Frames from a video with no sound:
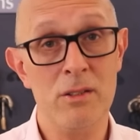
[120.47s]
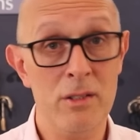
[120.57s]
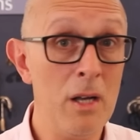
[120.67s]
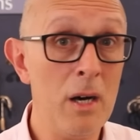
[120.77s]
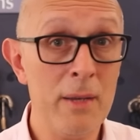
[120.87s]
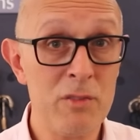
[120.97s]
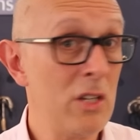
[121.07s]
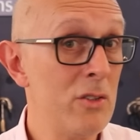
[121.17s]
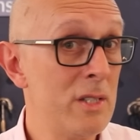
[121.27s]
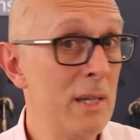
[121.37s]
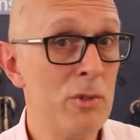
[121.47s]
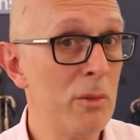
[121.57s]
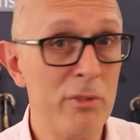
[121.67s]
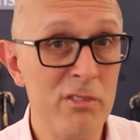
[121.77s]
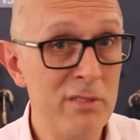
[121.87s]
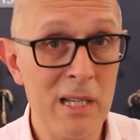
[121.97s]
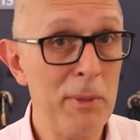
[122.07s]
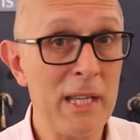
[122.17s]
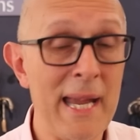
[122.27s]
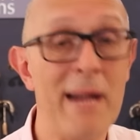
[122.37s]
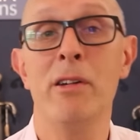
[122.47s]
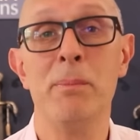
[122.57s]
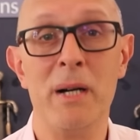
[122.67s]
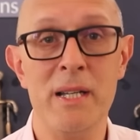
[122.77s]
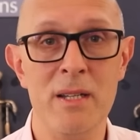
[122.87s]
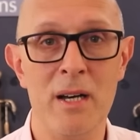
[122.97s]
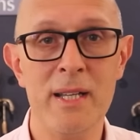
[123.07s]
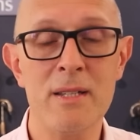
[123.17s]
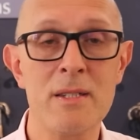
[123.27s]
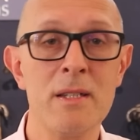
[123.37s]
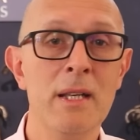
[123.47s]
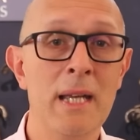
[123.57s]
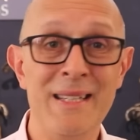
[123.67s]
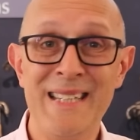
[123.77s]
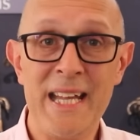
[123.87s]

knives don't seem to have really been carried by knights in the